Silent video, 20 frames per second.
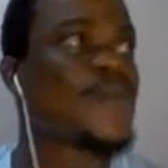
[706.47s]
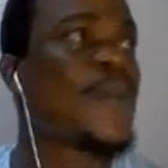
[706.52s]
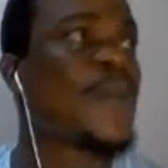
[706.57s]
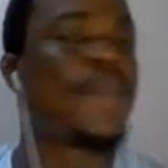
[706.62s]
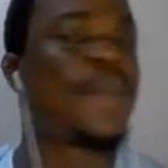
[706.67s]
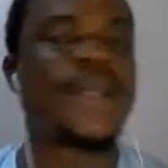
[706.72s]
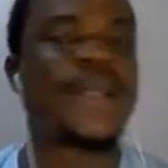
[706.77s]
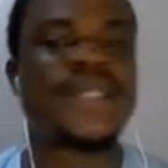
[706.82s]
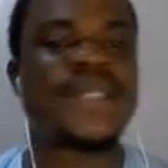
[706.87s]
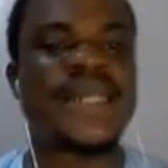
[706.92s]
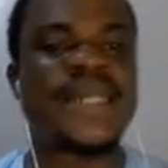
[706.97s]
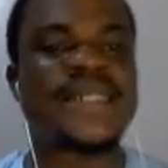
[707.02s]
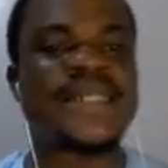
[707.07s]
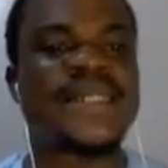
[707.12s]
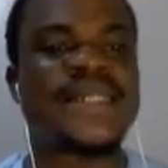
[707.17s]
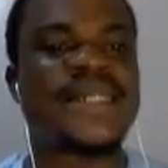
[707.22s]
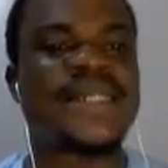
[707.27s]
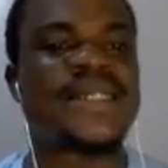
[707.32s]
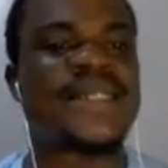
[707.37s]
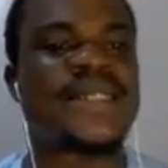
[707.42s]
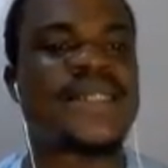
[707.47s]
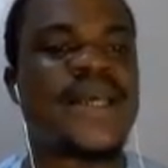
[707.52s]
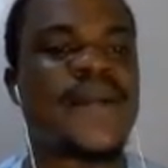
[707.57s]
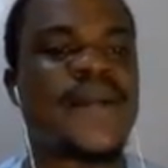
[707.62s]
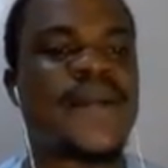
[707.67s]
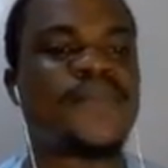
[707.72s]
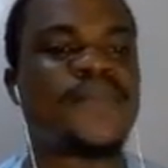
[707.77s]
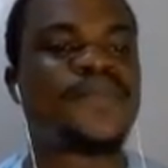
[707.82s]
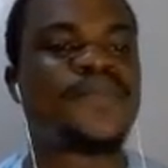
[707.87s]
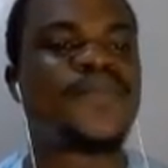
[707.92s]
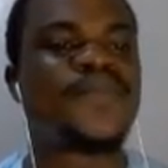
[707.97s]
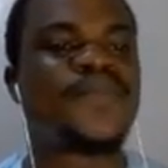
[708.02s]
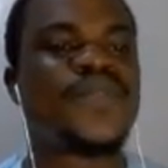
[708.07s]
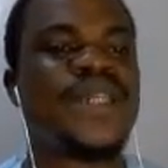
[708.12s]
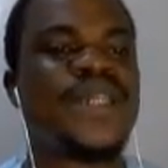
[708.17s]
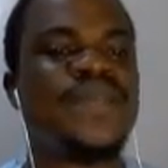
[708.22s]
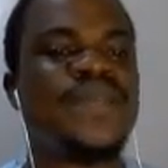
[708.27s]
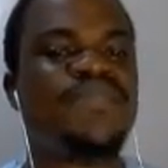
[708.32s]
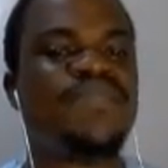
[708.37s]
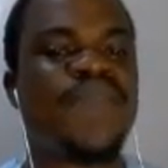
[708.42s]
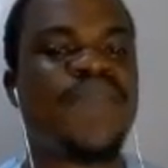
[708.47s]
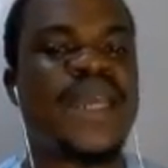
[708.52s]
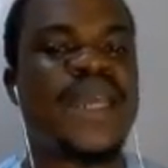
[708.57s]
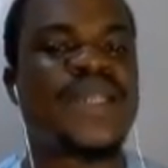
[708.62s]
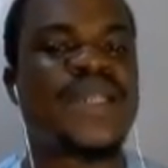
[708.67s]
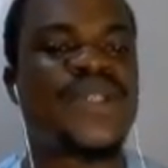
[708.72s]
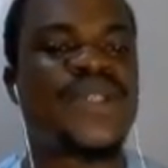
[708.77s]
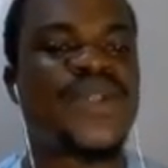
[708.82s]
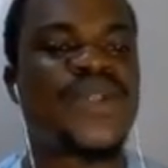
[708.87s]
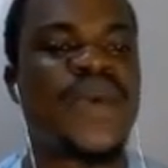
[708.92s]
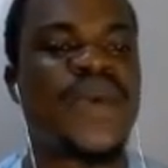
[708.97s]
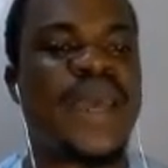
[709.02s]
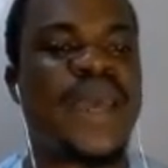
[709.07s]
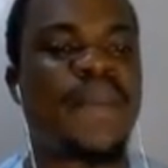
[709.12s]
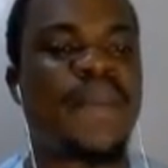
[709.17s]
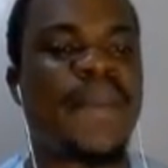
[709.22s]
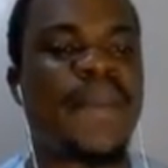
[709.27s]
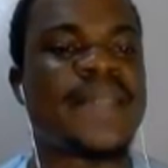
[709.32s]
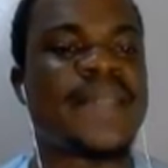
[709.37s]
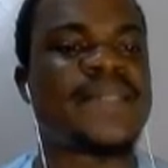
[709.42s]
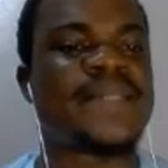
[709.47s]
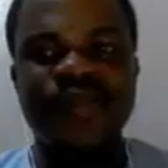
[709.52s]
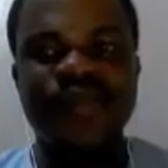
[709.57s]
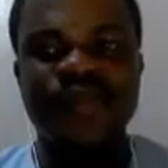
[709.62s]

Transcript: When patient is in pain, show empathy.